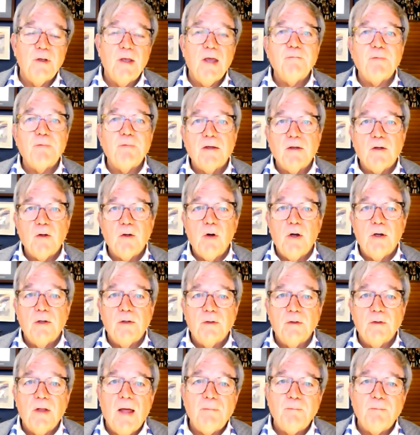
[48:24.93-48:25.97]
If I could,
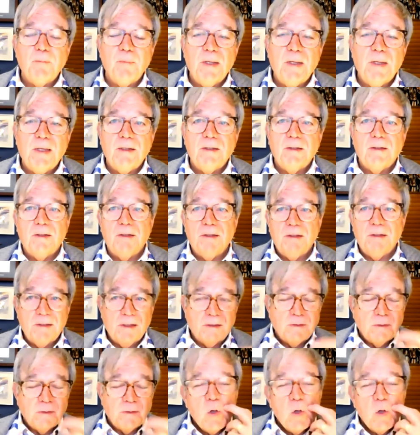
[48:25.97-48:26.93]
let me, it,